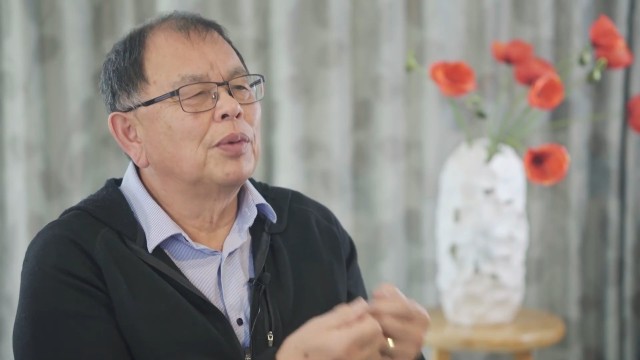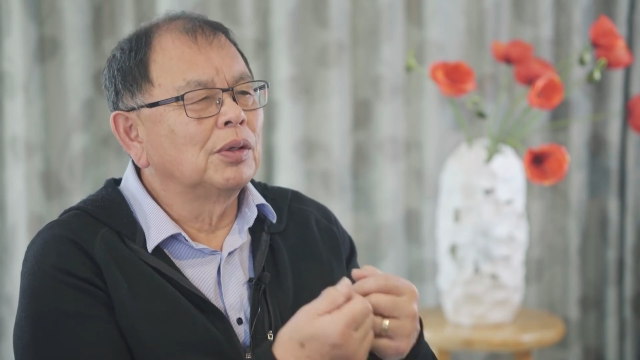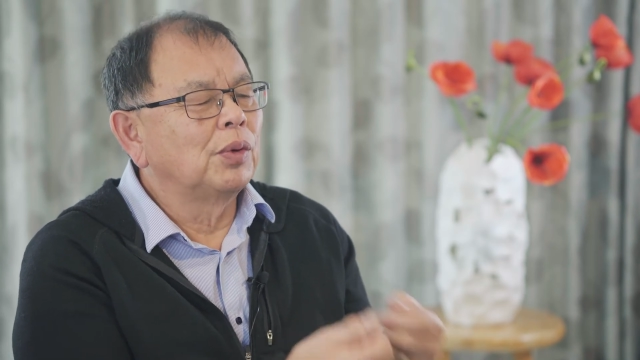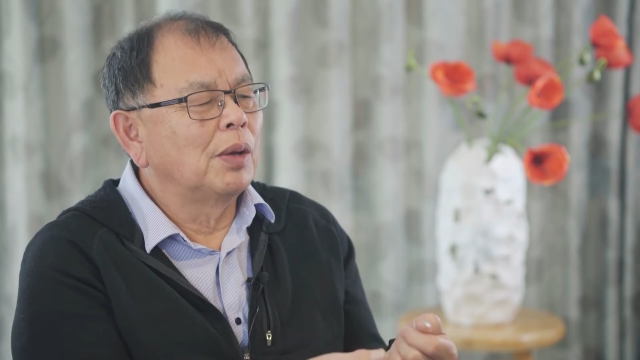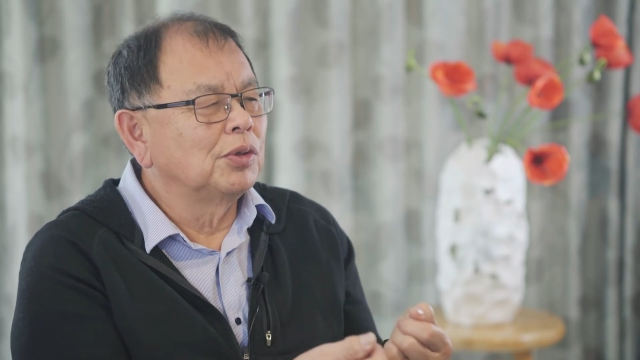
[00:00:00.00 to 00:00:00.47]

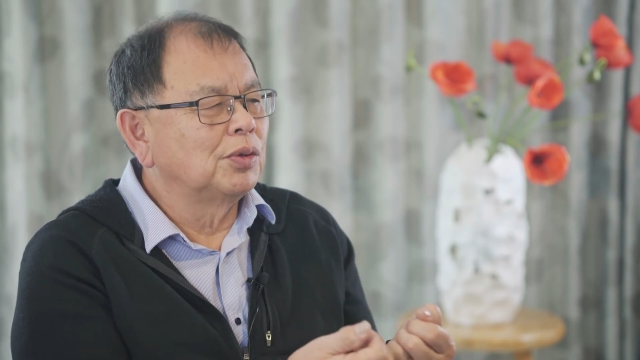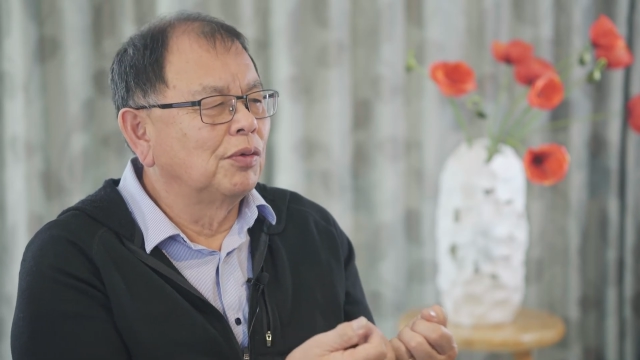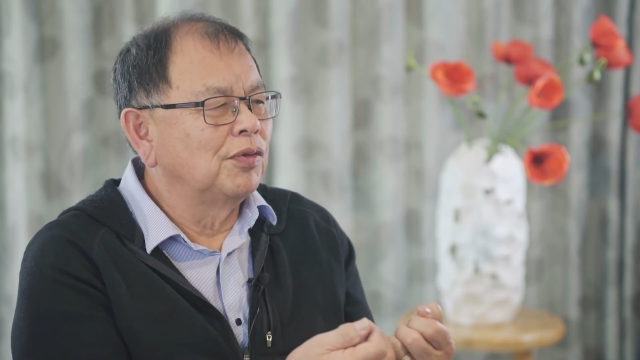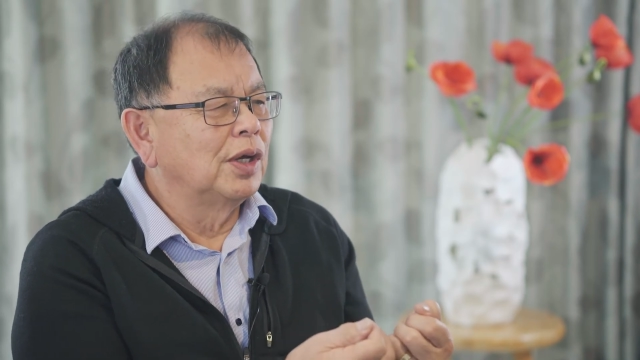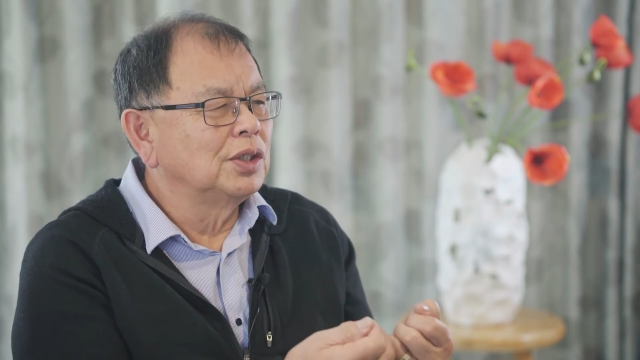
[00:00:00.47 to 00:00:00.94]
but it will happen
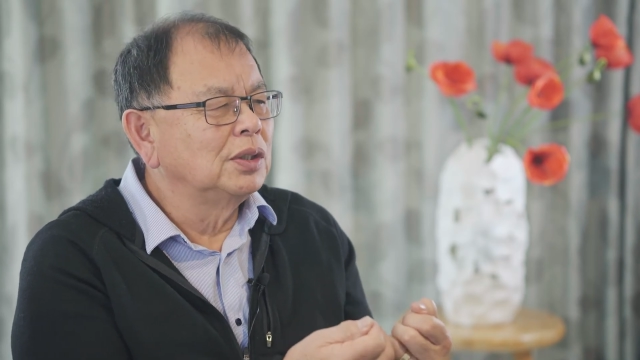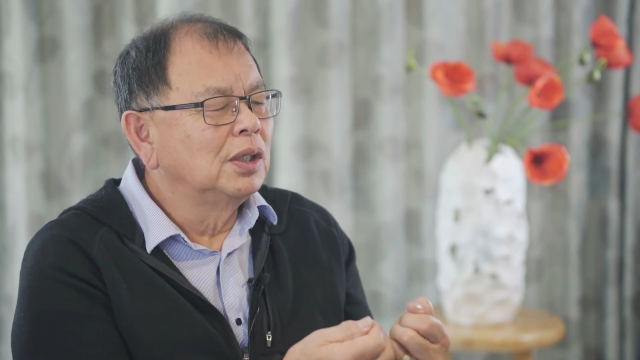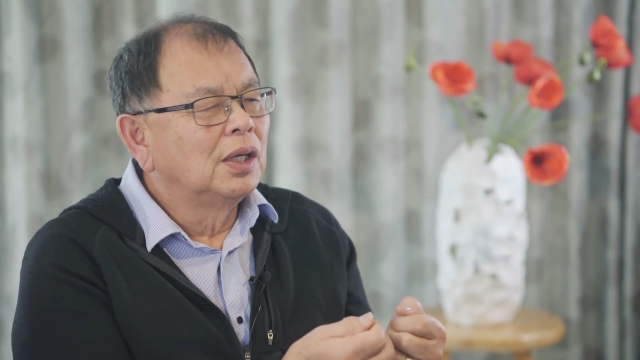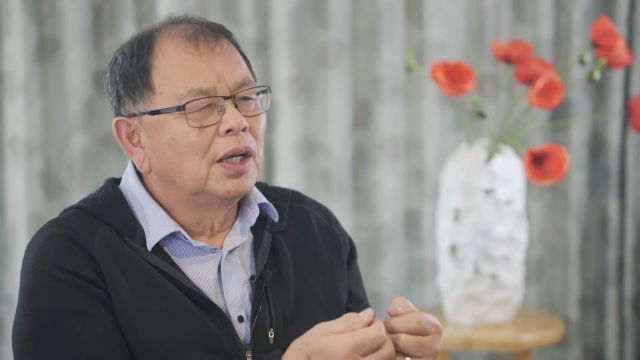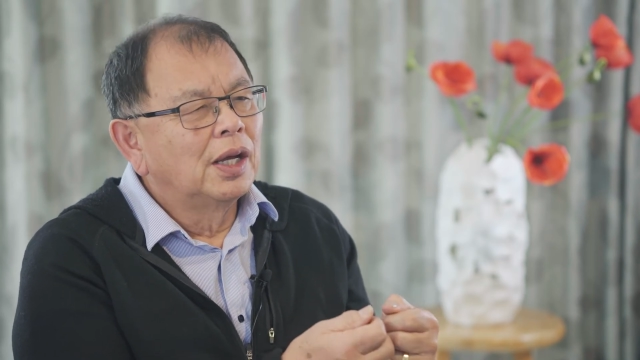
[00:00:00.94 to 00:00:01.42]
through inflation
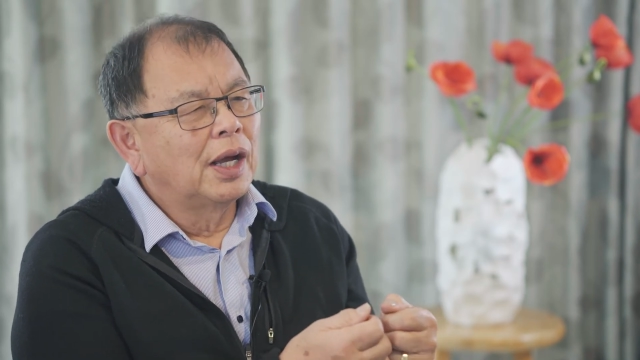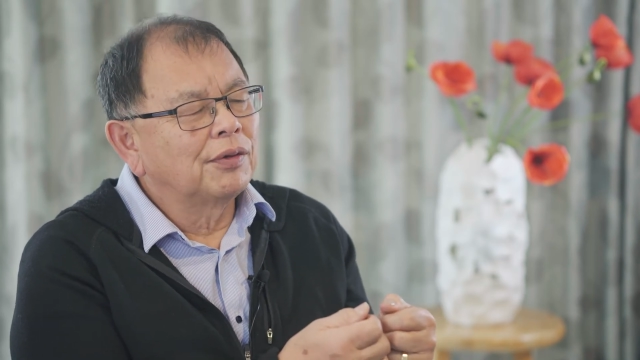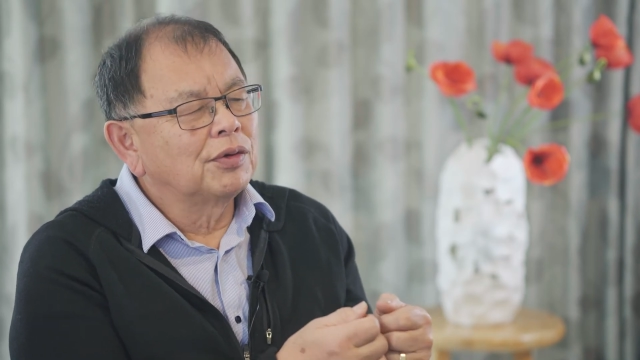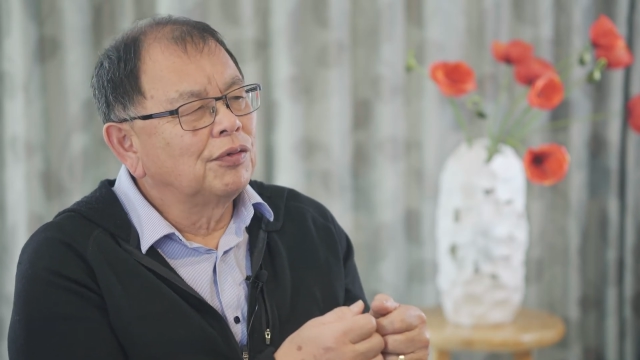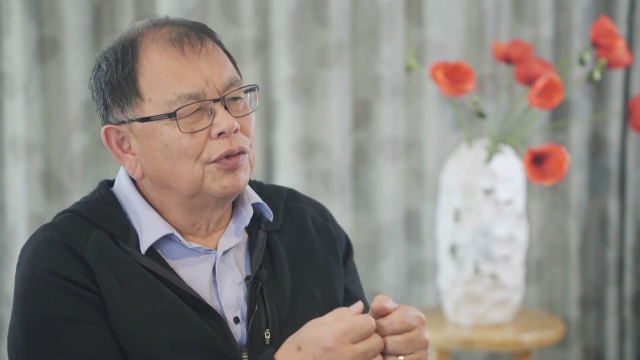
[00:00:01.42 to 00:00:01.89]

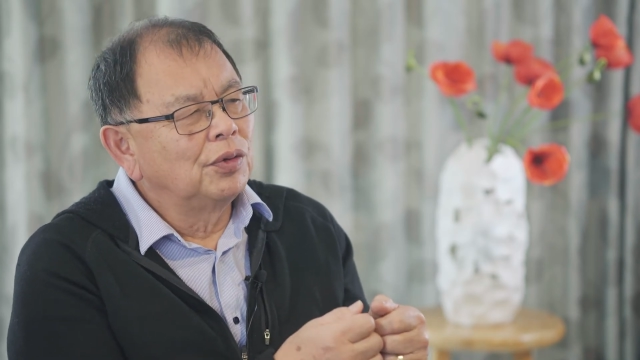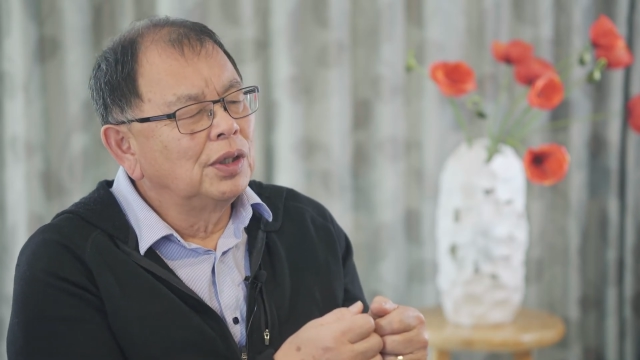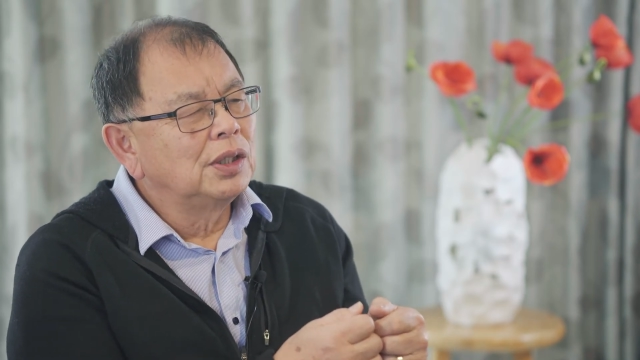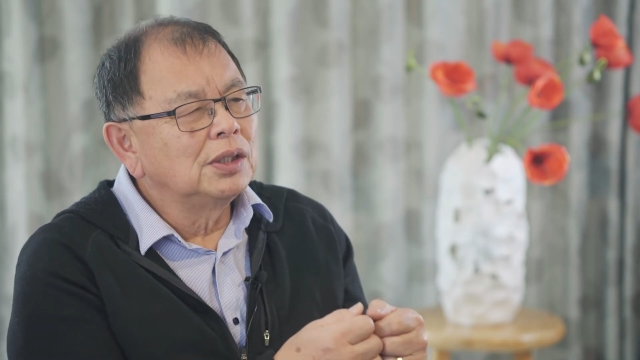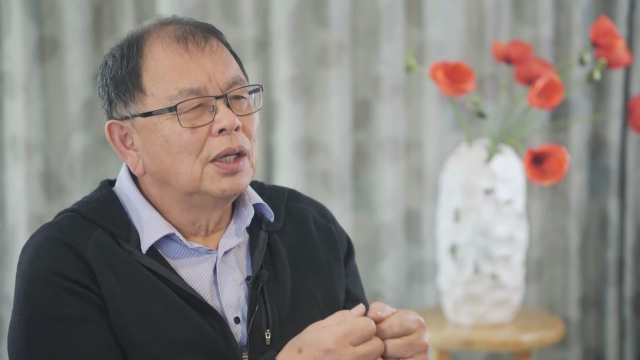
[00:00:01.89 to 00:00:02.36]
after a few years.